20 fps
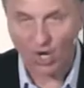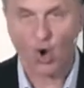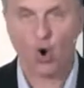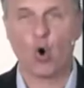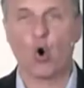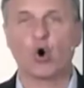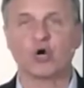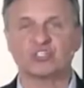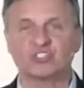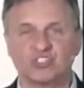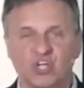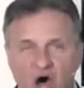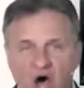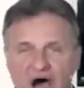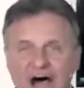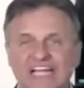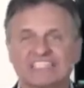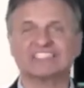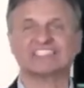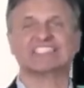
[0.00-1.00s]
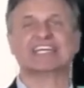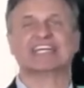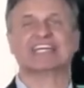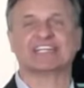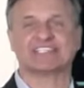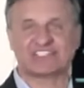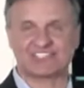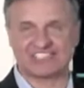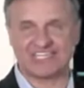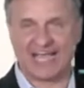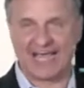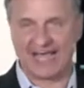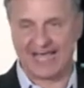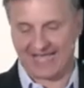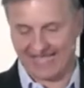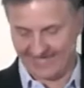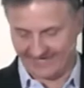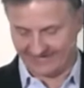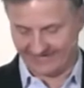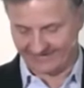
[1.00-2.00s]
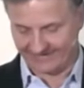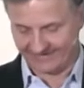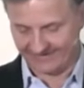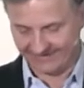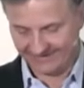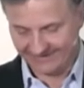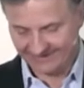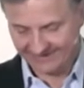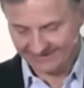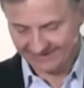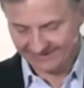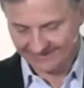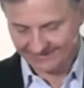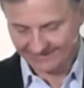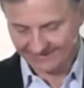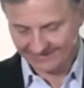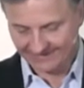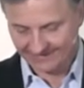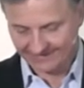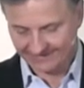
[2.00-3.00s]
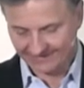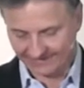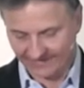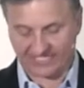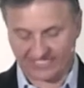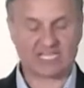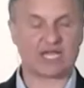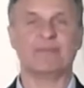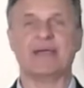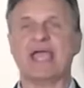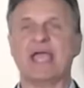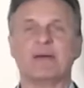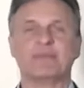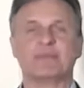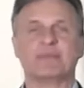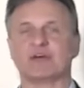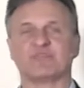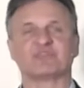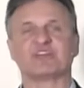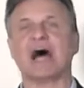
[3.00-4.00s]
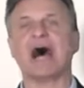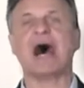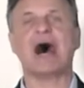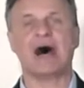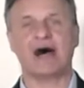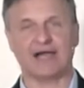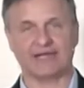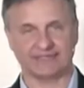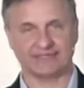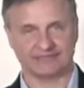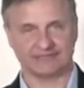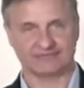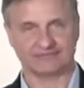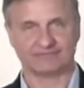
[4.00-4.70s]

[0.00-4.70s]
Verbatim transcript: or tossing aside the commandment of God